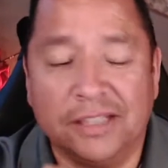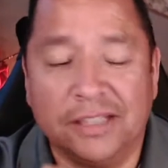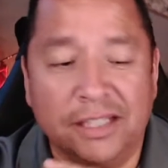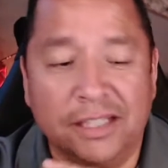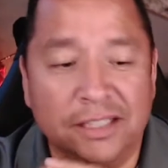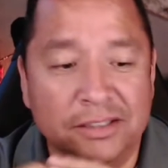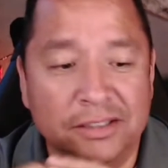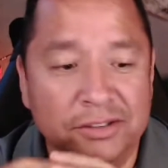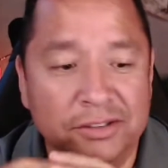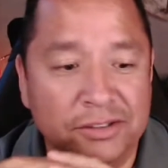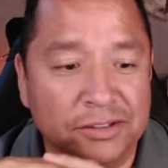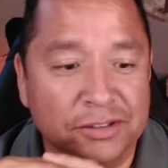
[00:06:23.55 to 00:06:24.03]

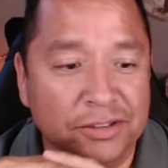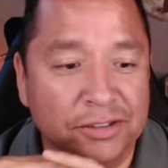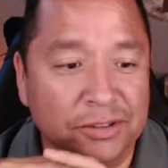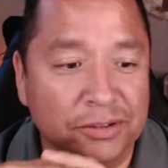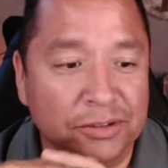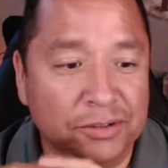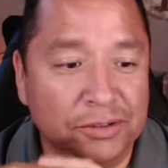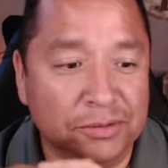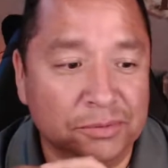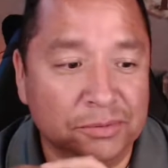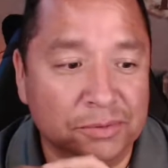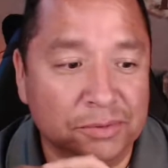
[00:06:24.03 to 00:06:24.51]
And
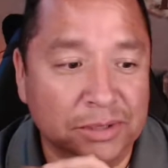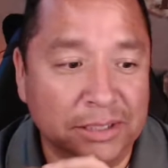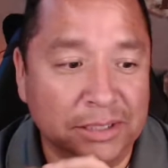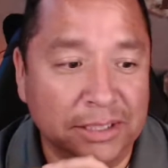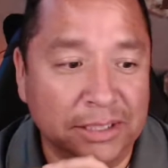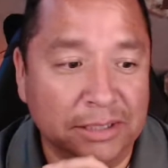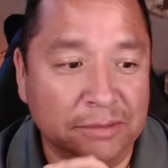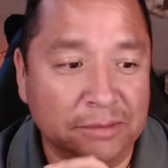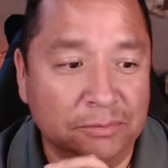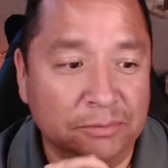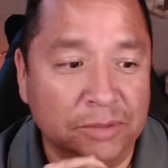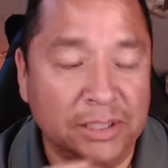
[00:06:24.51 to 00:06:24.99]
so
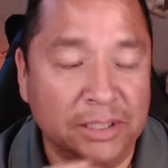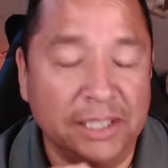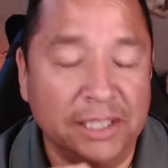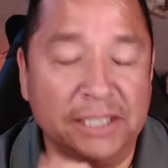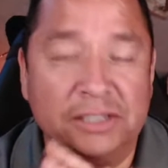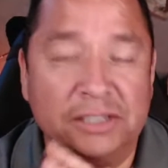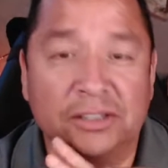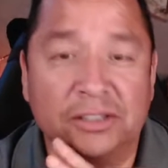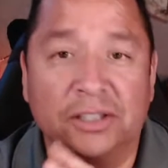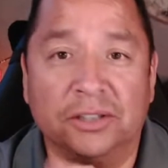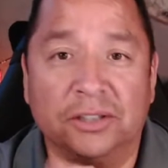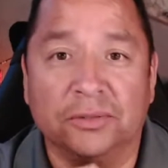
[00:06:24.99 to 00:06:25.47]
when they
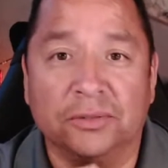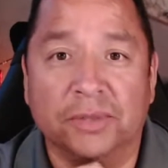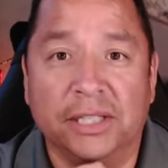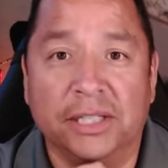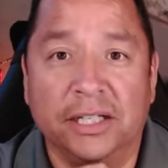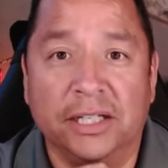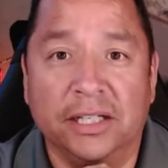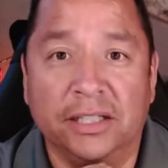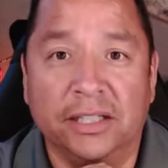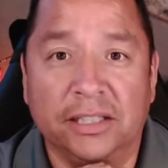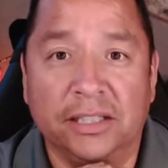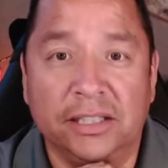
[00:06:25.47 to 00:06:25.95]
started
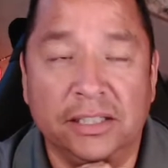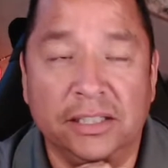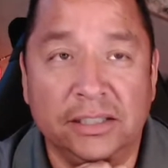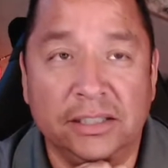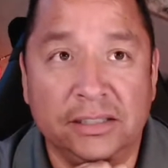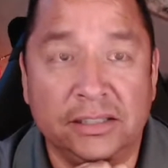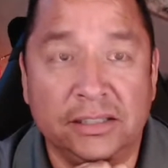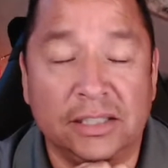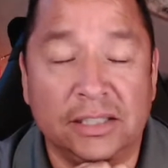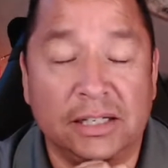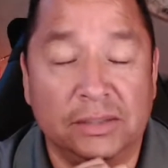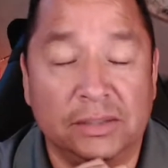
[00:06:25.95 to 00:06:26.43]
reading
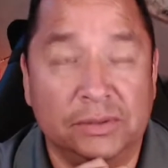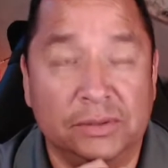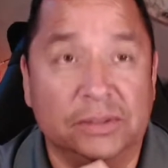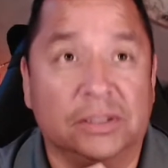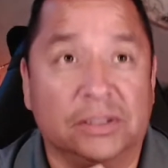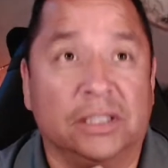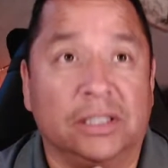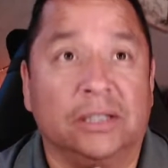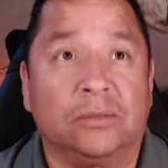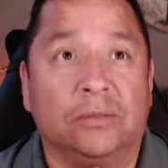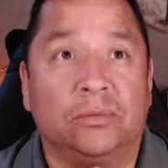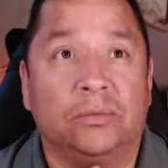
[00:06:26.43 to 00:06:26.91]
these, I was
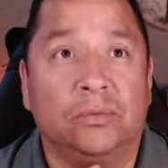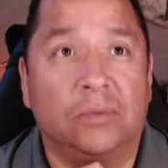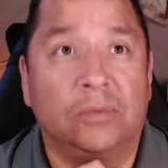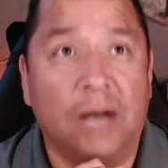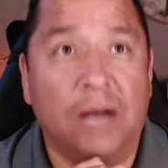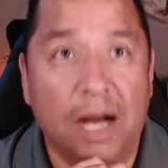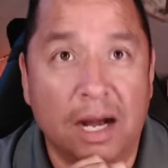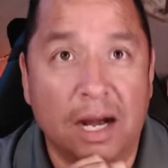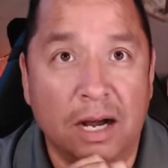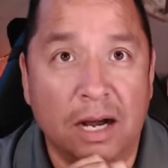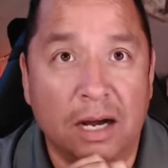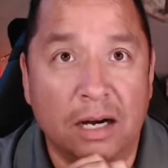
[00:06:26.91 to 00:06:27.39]
like,
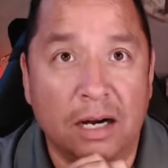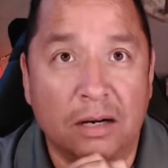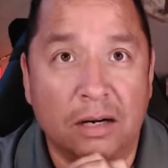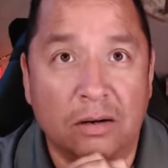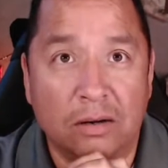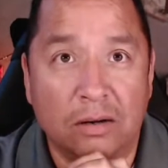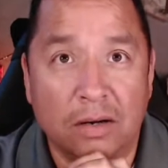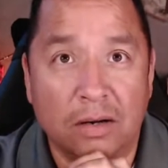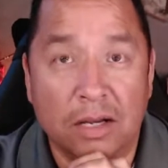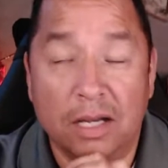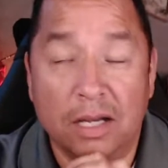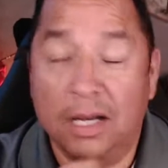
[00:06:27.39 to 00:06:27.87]
wow.
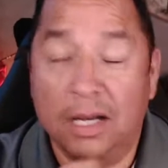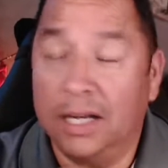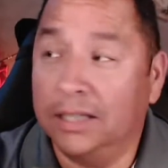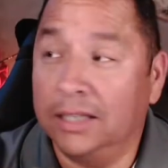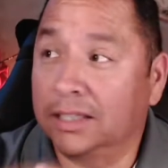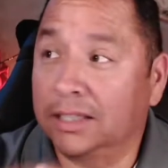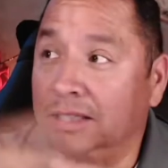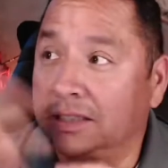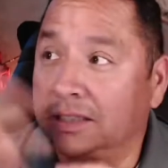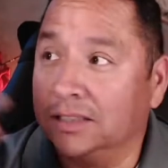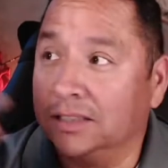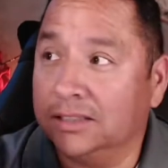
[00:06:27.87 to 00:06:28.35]
And
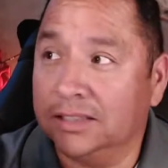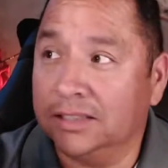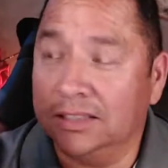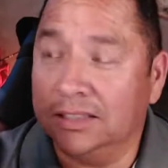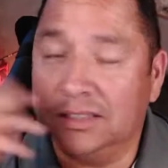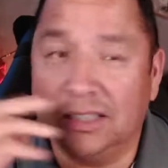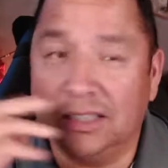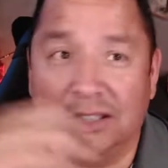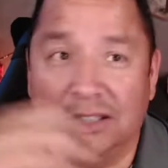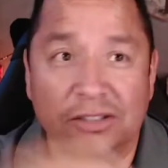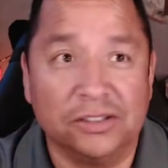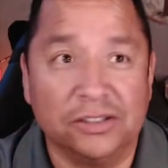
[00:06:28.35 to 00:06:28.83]
then listening
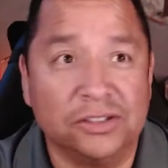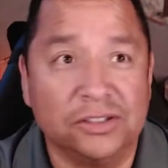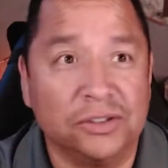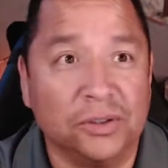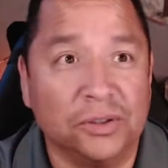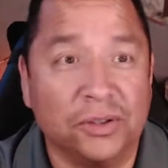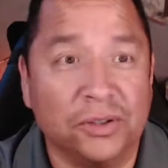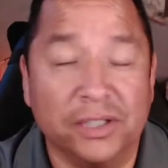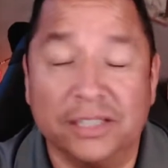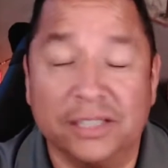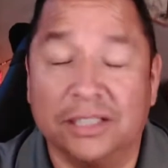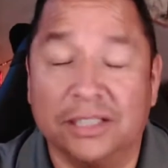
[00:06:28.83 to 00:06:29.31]
to other
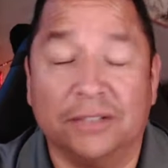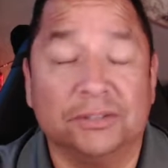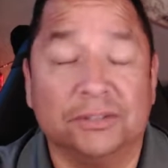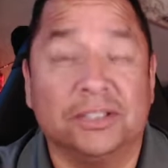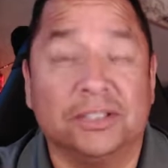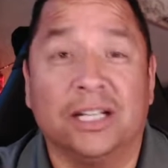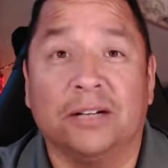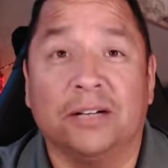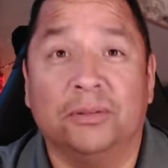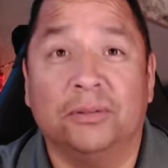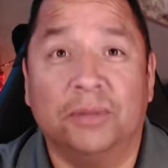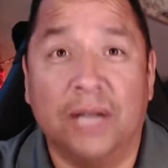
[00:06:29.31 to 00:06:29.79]
stories, I was
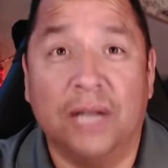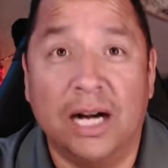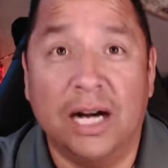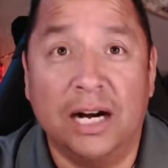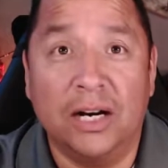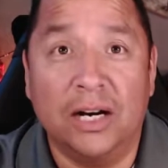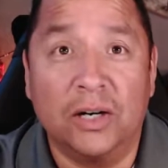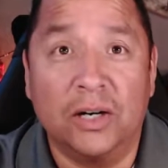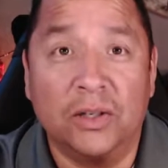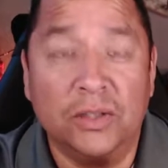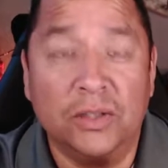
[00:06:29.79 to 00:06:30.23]
like, wow.